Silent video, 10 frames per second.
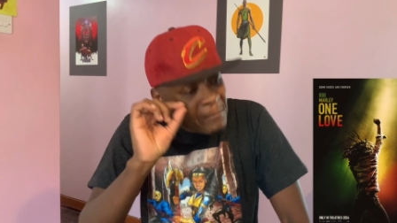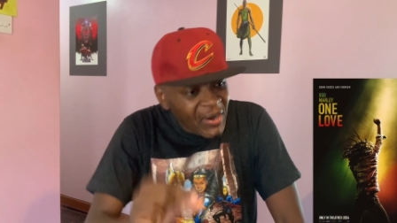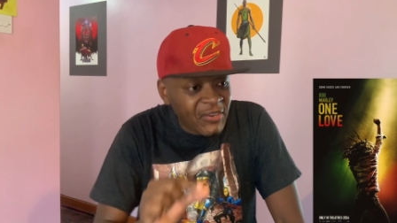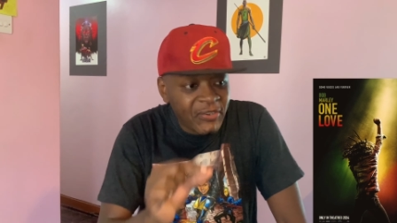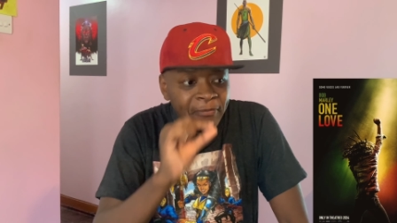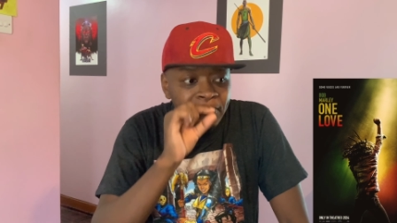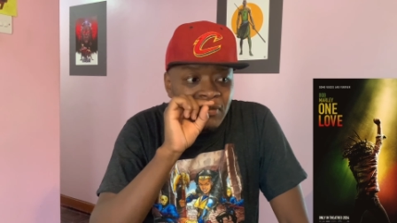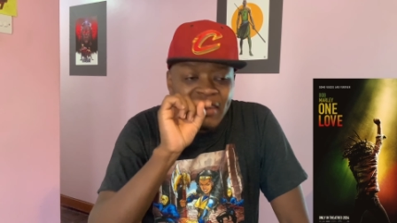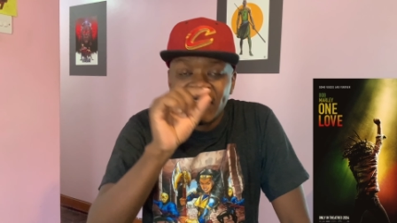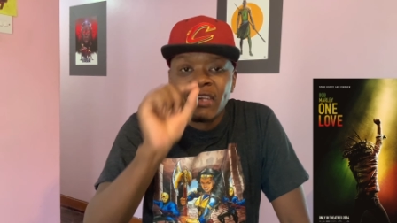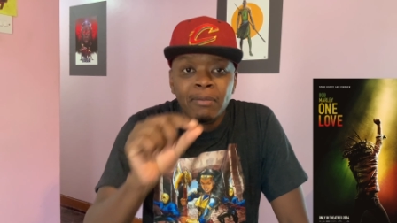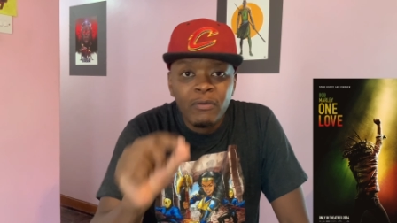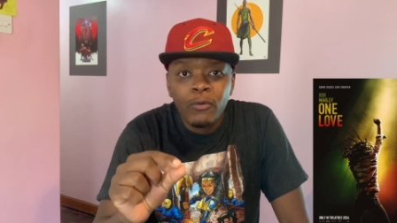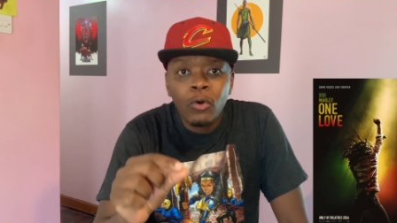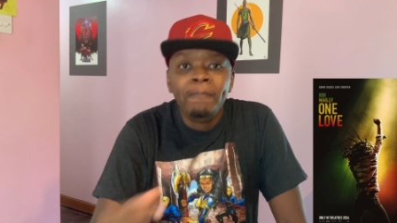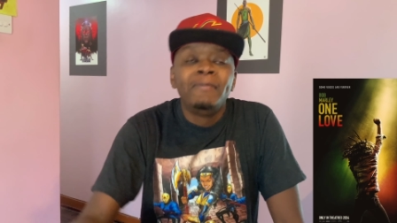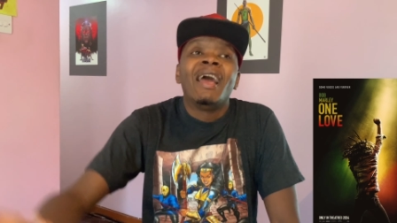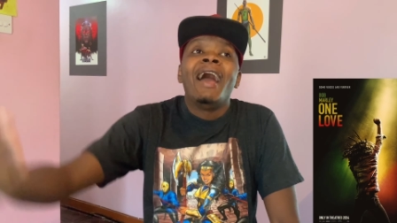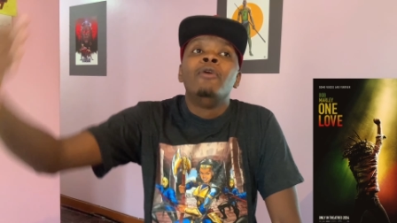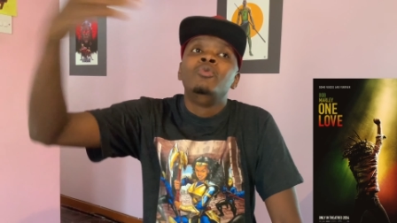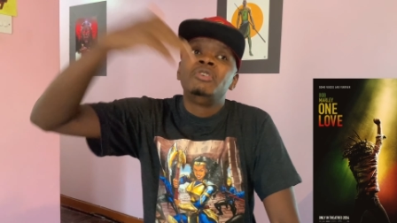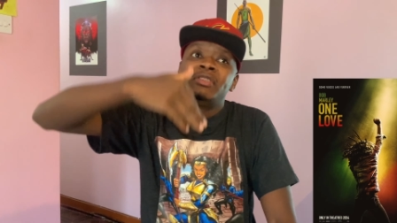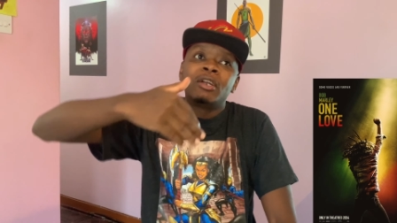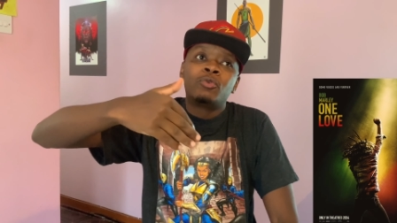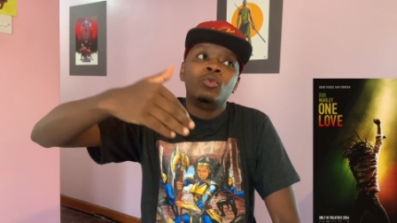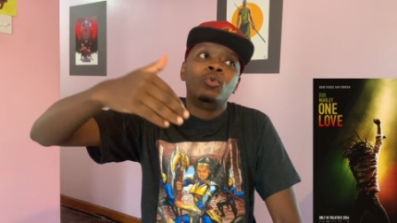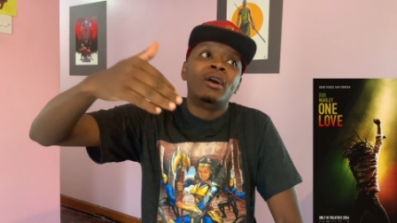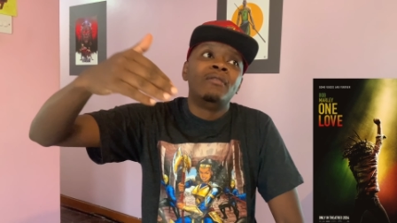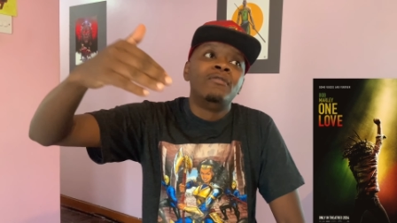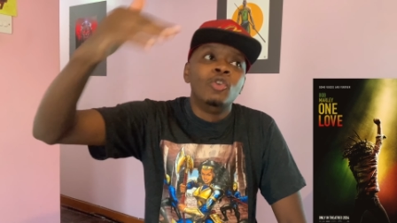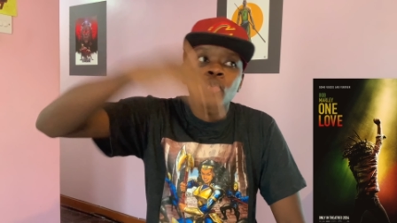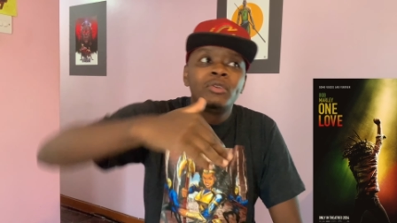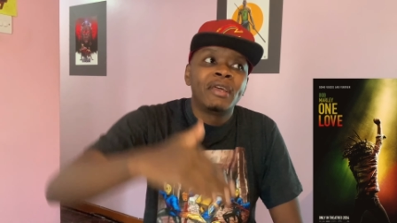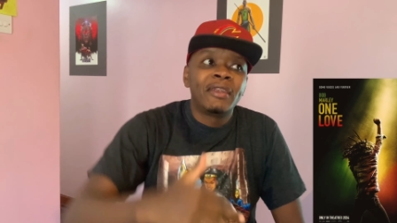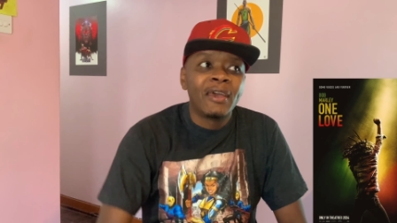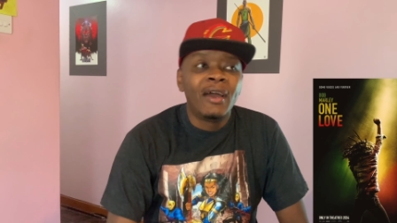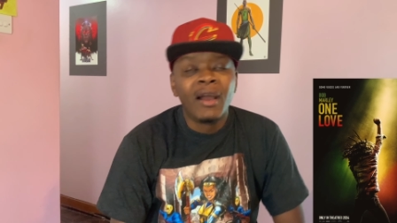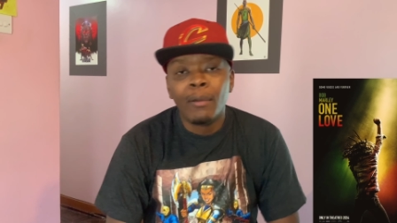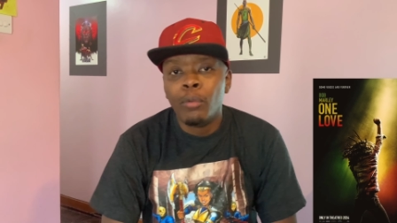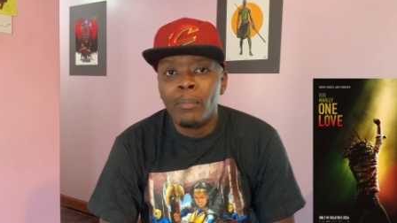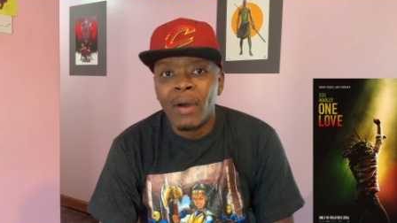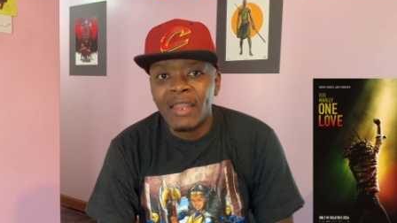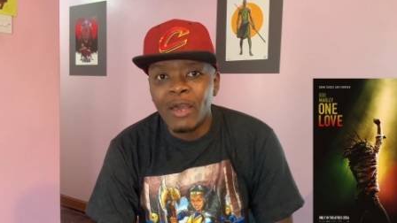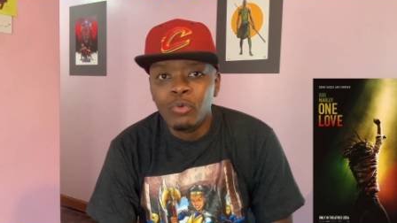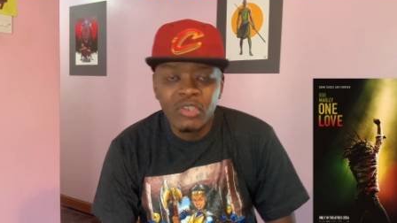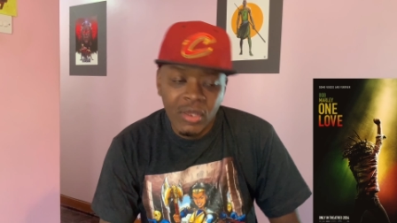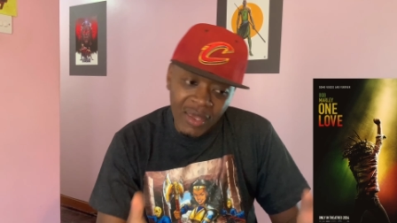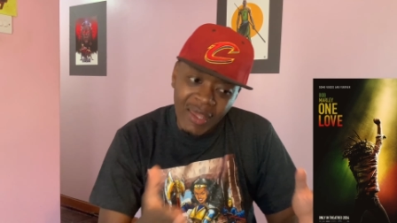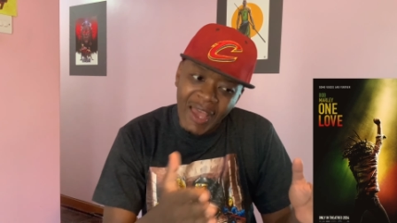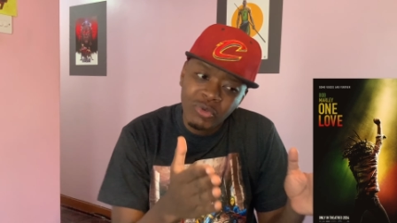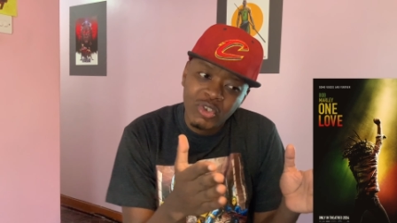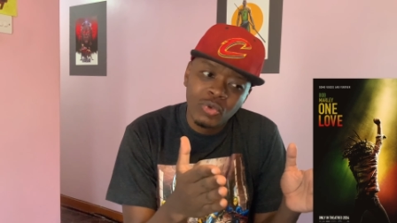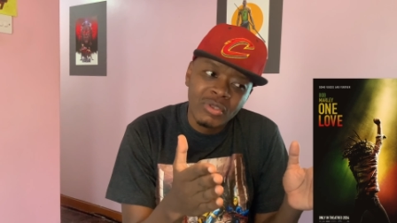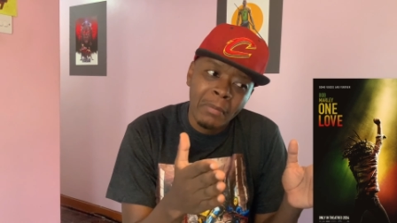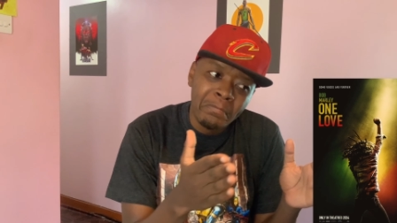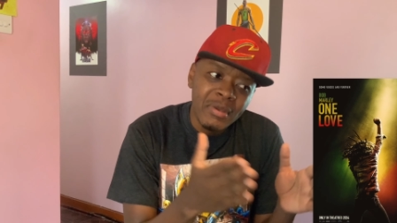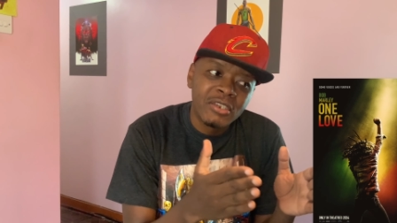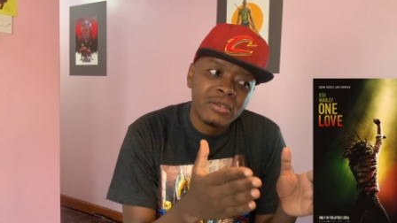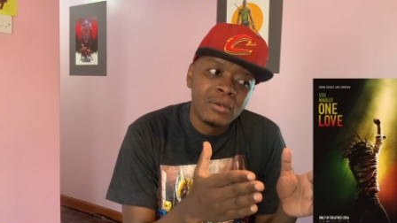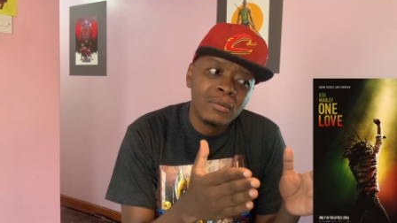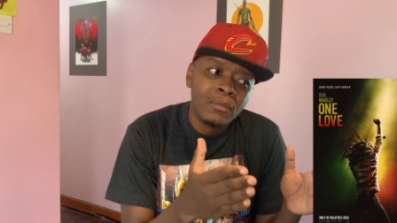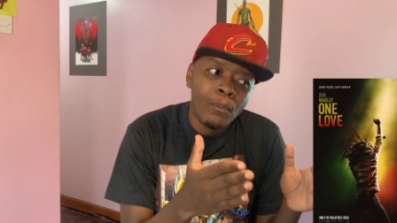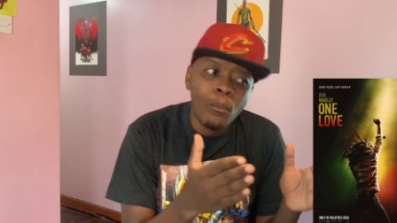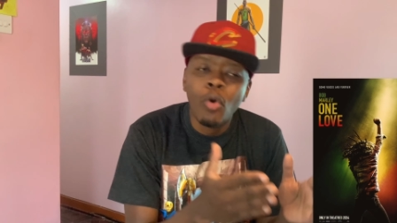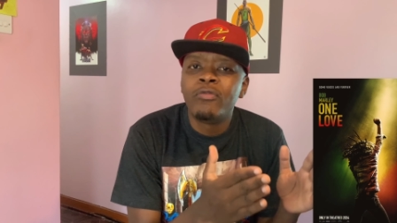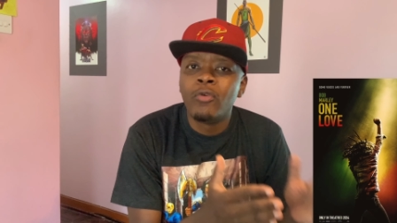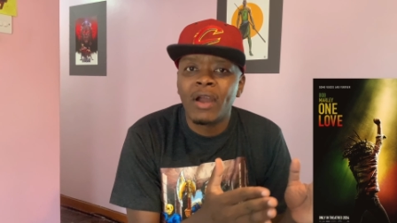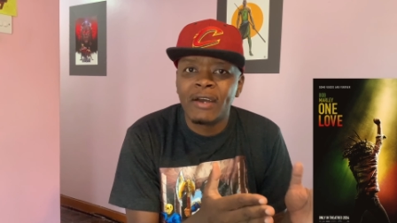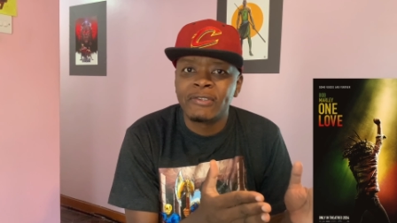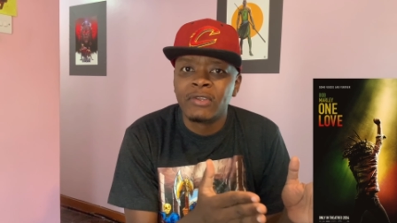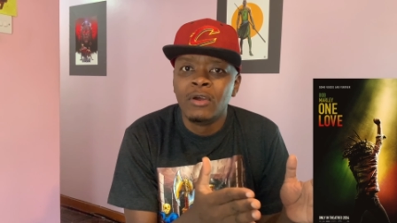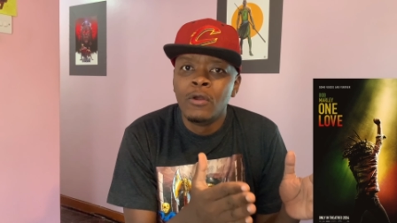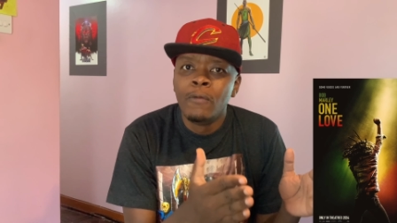but as I said before I wish that we would have looked at a younger Bob Marley I wish I, I wish it was a bit more focused